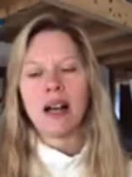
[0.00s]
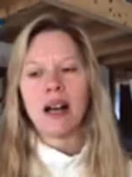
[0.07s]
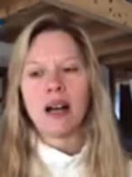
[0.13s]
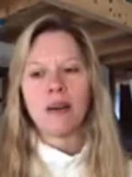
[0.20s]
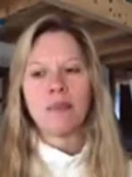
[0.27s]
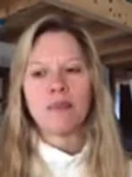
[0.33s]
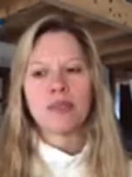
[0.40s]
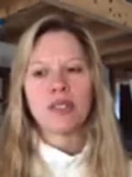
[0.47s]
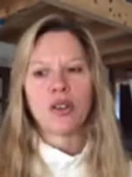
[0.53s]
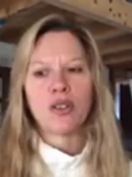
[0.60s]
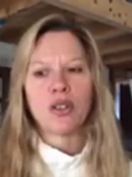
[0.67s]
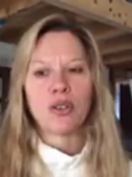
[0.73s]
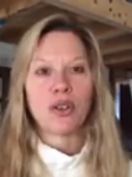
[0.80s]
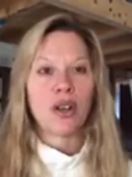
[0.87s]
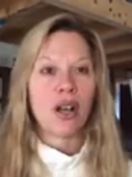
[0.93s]
um, so
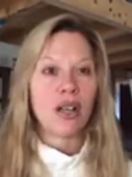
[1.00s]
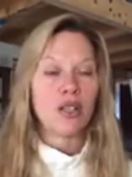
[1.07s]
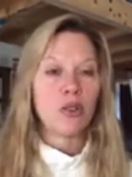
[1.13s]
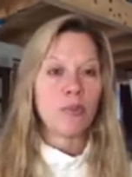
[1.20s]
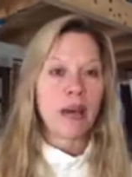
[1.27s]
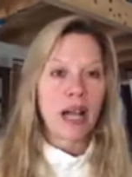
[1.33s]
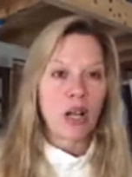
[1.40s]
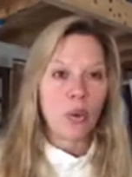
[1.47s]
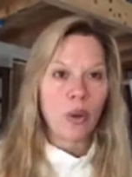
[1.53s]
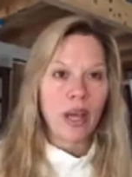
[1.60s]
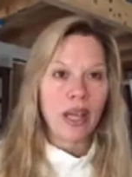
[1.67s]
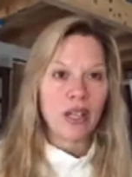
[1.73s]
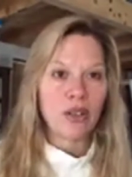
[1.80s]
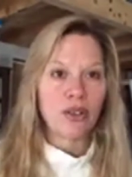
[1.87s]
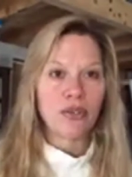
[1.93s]
you're you back
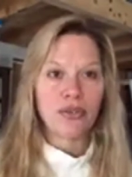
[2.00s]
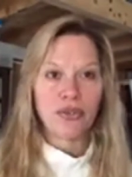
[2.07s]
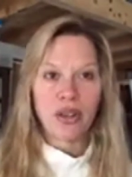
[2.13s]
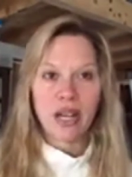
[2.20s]
away. You're